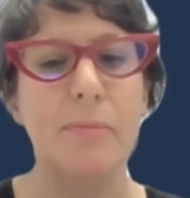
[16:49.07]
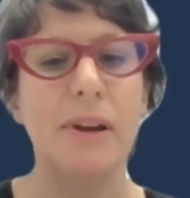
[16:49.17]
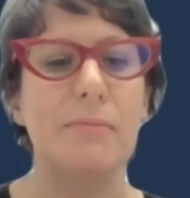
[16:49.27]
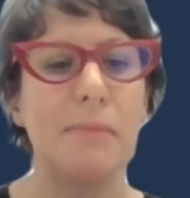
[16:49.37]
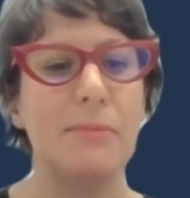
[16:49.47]

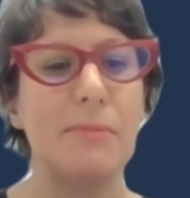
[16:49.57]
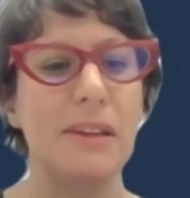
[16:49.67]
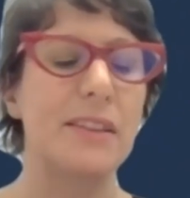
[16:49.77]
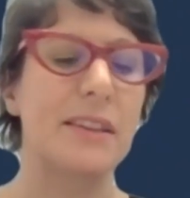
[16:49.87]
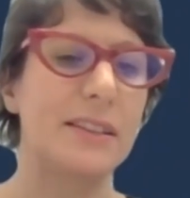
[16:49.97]
but it may
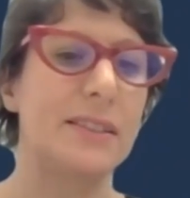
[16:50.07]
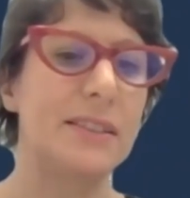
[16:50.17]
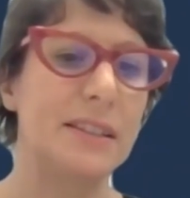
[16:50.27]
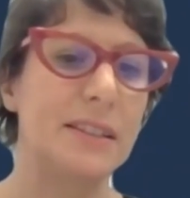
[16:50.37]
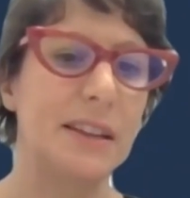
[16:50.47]
be that it
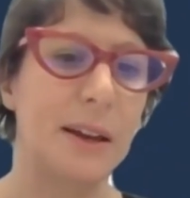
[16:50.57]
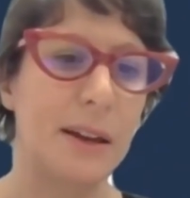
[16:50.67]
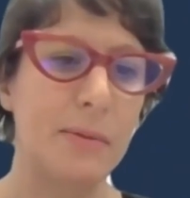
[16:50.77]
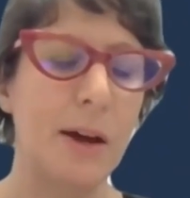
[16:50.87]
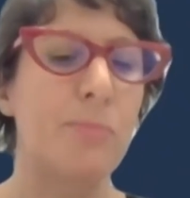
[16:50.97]
is
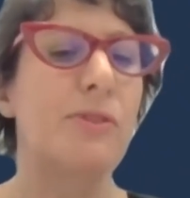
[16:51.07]
a